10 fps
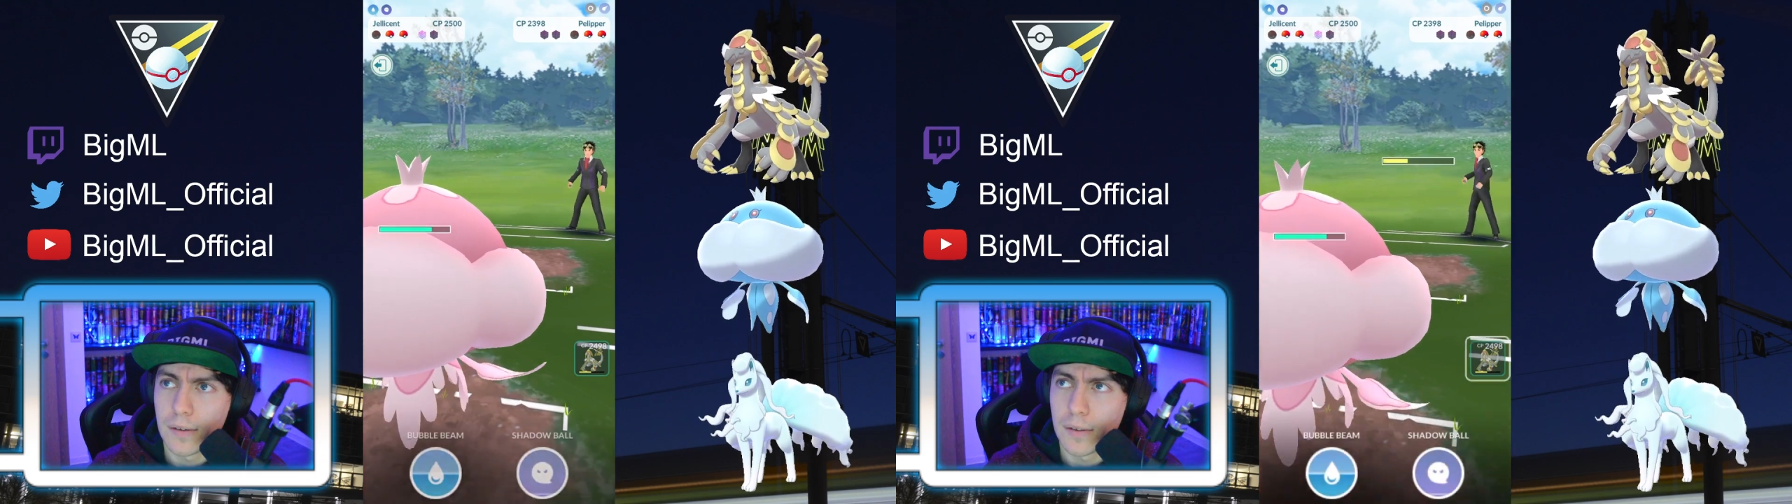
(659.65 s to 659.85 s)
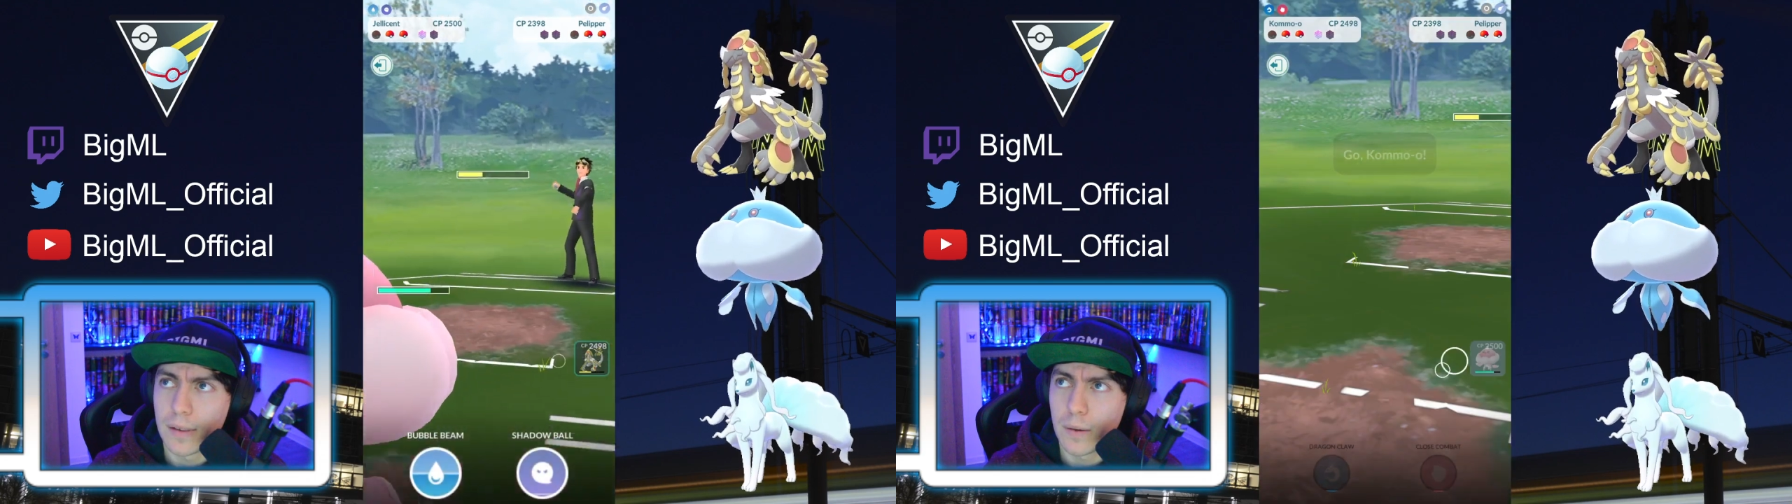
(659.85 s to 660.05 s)

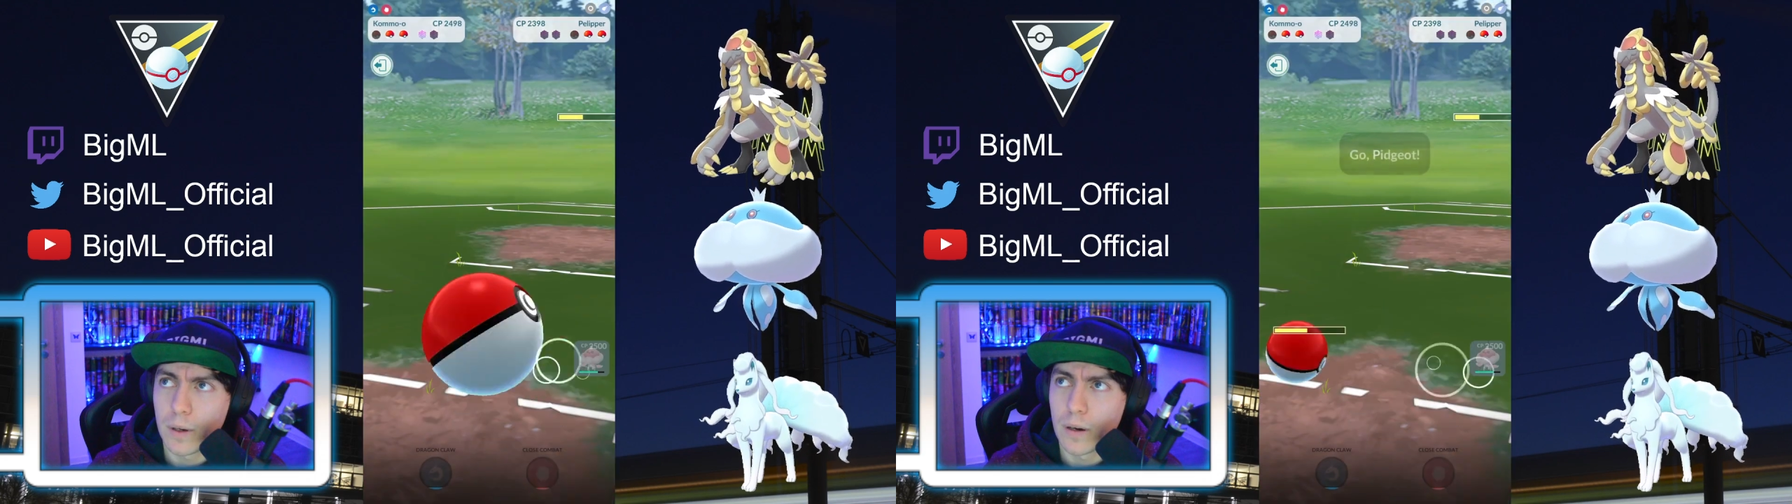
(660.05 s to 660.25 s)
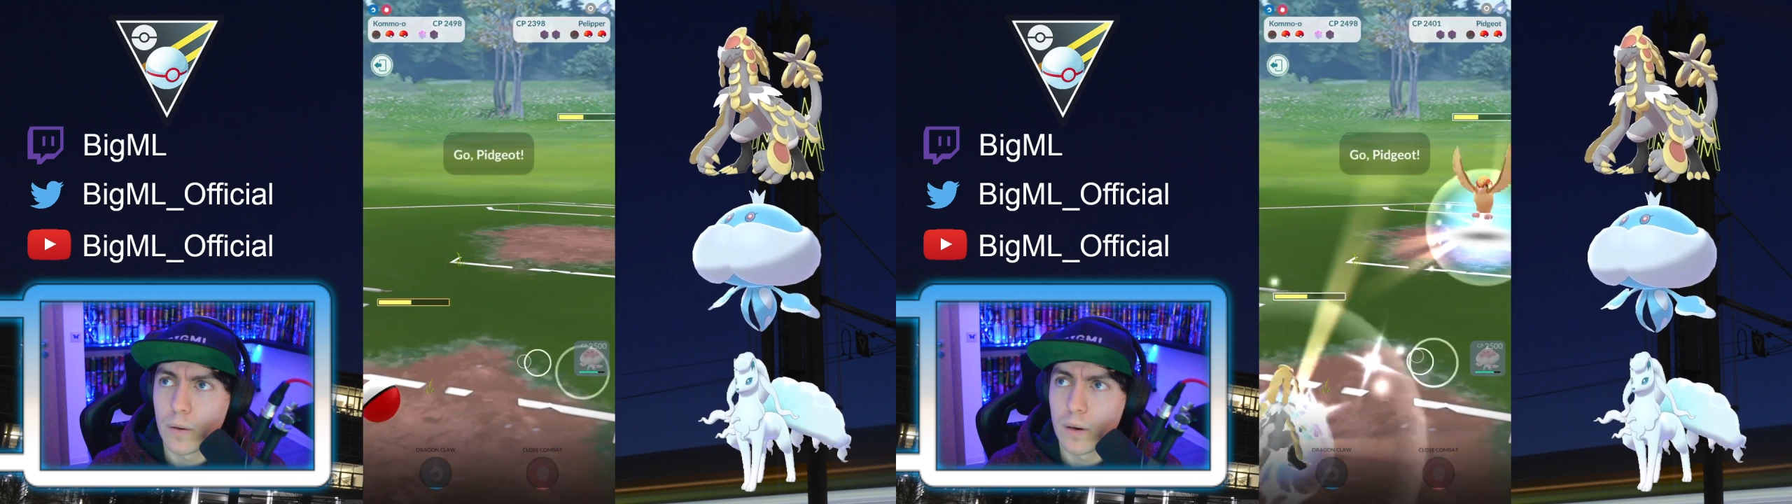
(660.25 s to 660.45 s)
there we
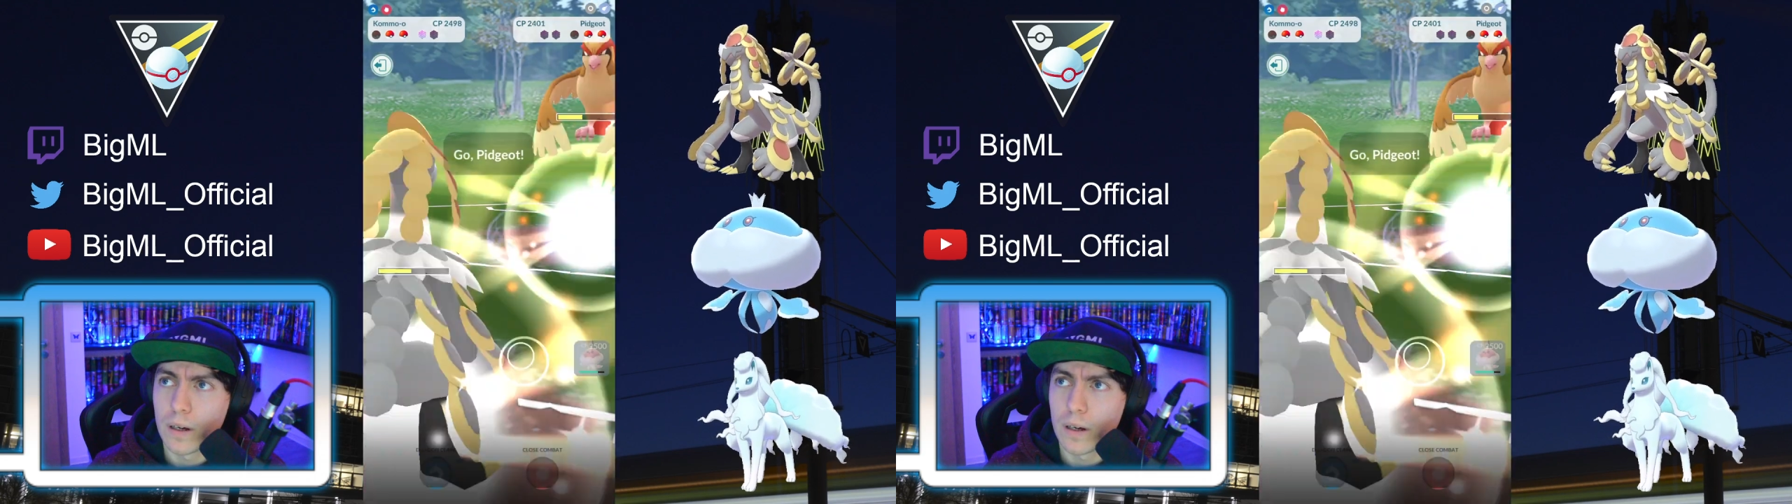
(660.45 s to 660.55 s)
go.